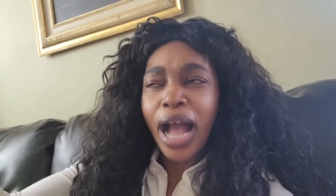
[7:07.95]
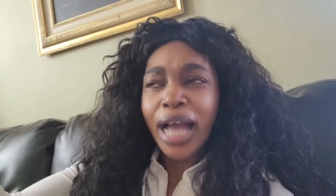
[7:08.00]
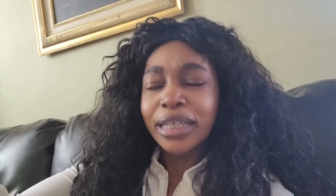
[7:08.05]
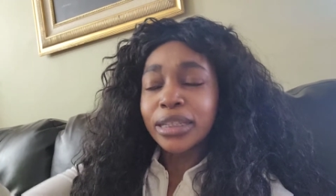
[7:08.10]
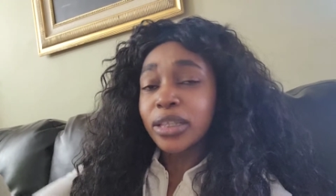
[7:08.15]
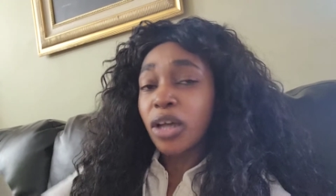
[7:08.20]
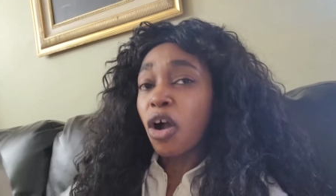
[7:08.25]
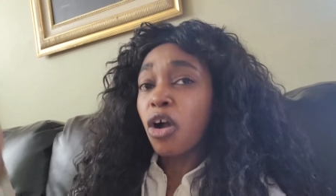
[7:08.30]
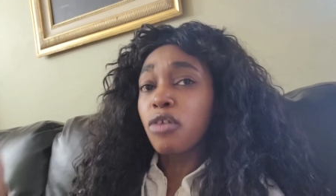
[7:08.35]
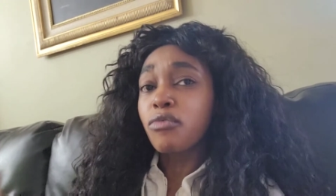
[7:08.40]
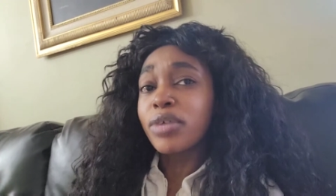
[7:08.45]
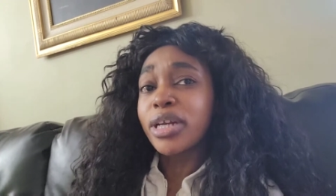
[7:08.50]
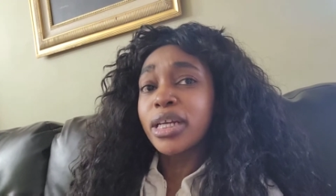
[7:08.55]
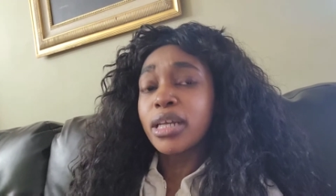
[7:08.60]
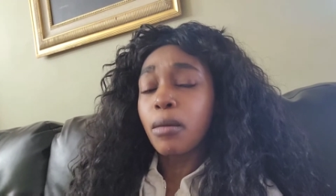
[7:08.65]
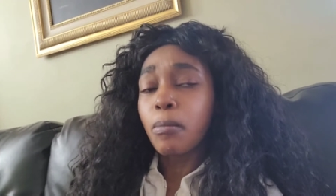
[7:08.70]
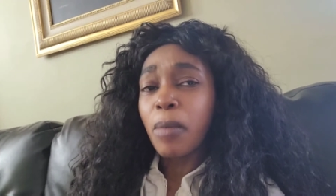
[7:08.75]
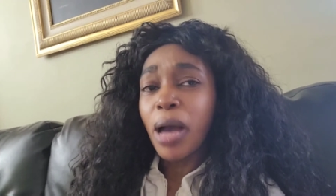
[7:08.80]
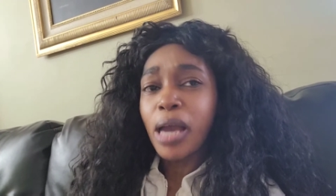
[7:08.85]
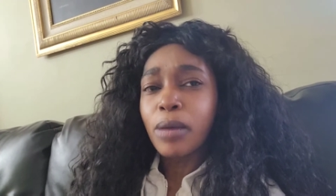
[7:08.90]
i saw her
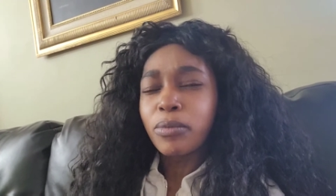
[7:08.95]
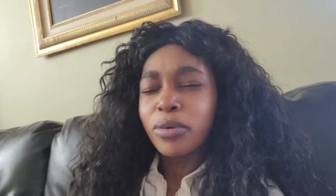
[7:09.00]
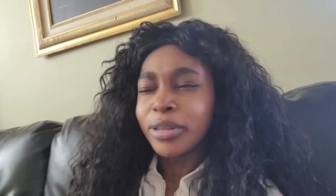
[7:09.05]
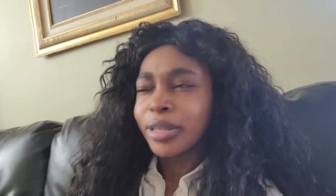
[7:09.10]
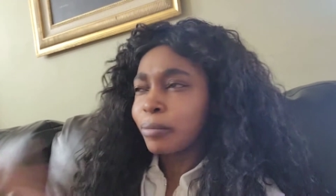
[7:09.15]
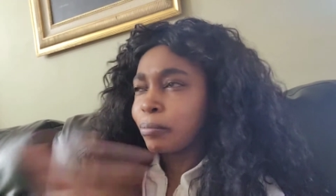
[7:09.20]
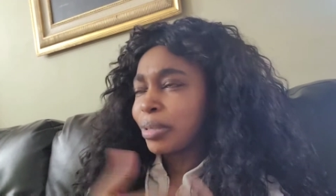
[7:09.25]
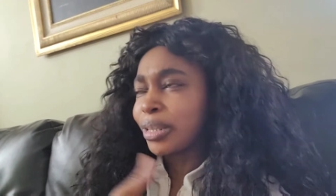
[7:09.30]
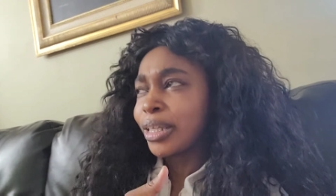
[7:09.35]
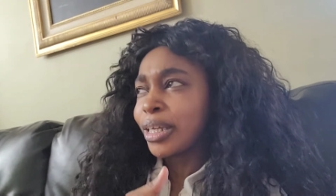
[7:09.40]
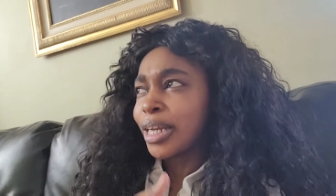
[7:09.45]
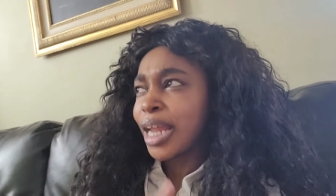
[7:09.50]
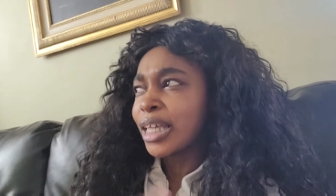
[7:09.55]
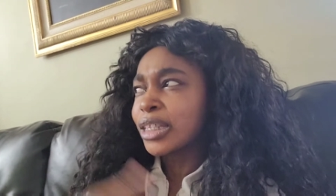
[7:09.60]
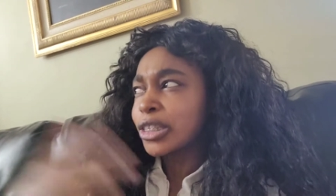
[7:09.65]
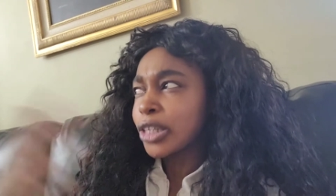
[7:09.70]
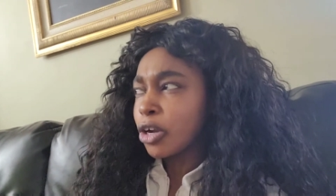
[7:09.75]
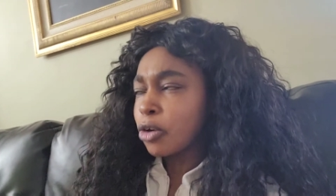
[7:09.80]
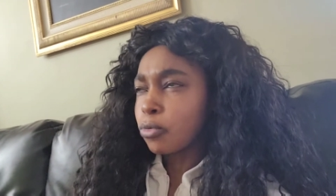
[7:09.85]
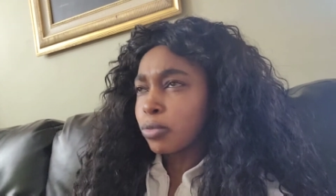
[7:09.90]
reading the bible but then
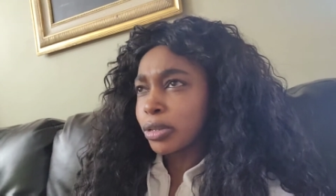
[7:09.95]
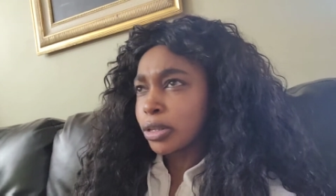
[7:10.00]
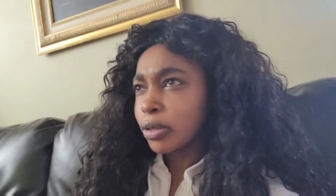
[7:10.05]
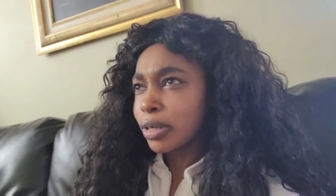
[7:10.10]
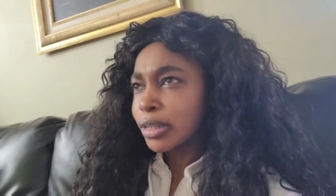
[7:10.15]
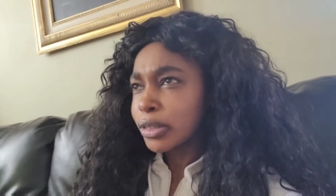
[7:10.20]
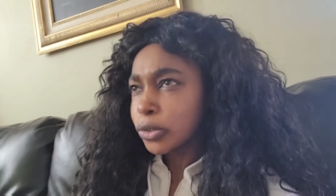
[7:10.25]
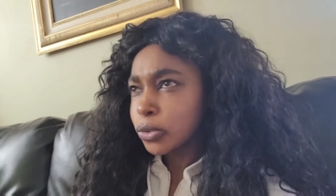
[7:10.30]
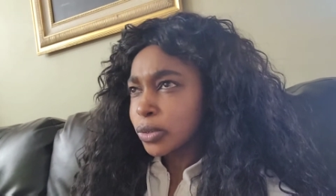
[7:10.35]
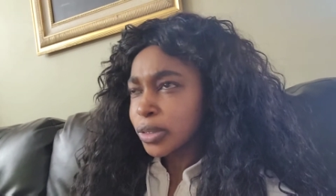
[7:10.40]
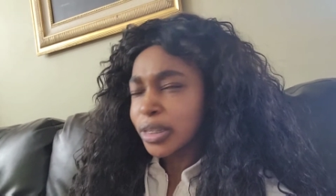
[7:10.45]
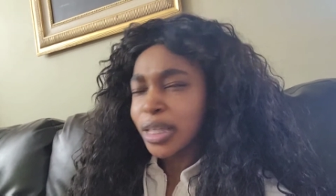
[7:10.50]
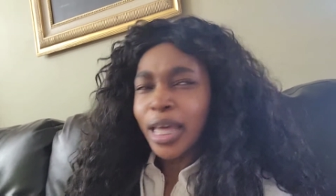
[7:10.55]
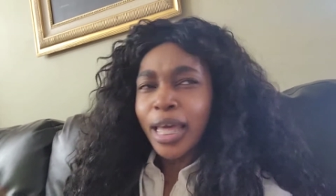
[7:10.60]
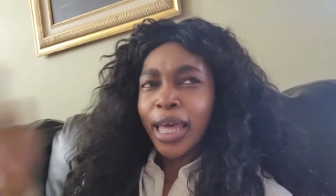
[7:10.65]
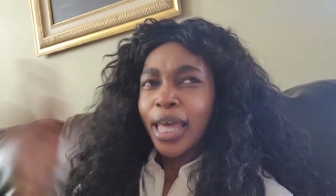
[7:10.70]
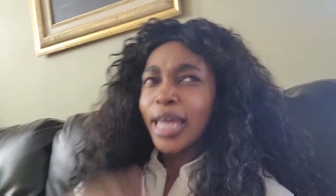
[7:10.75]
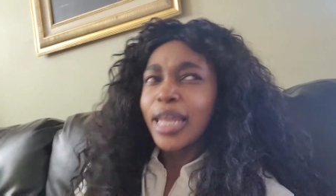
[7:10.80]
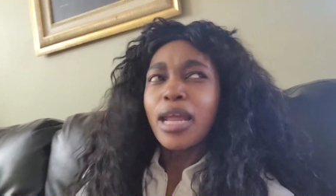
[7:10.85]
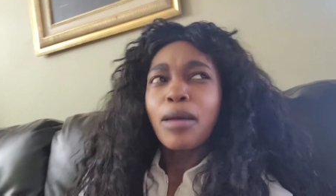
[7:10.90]
i saw her with crystals
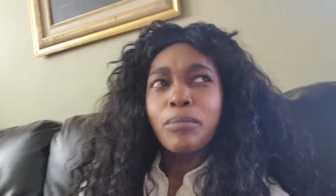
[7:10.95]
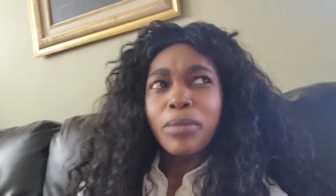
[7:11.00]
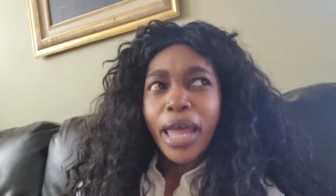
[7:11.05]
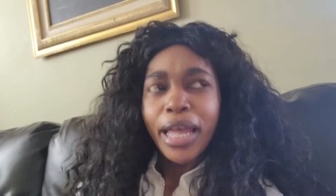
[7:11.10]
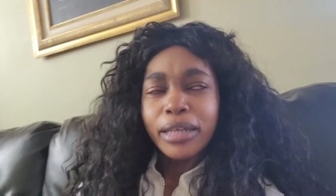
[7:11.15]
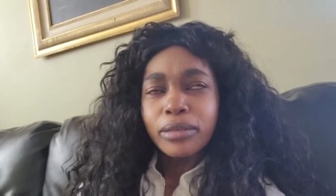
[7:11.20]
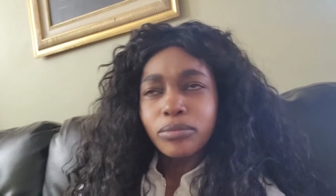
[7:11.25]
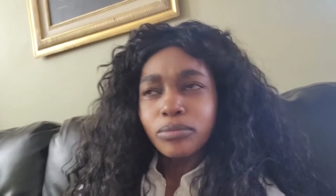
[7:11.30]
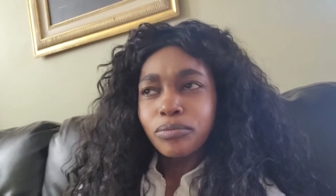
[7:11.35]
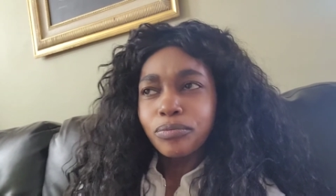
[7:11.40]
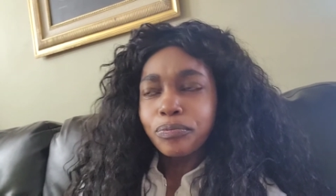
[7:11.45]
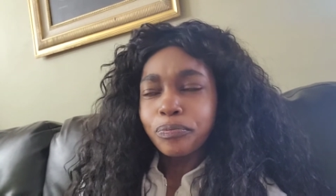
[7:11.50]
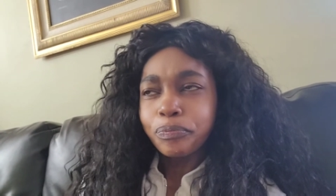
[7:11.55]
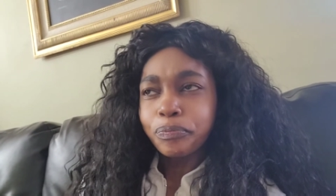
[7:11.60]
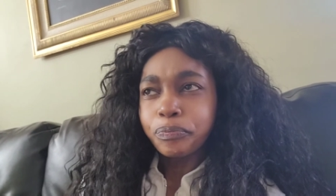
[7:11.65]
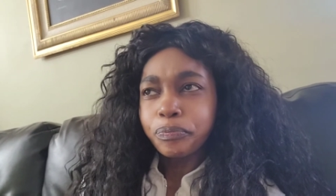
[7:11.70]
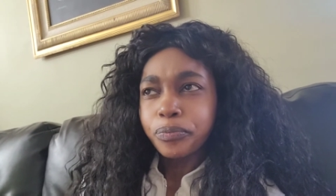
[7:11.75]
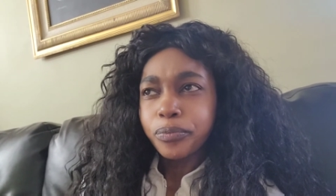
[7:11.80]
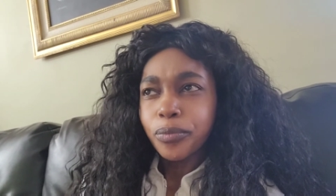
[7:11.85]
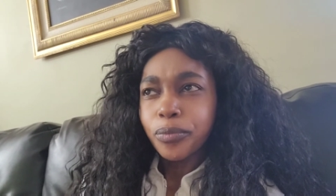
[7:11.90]
and i'm like hmm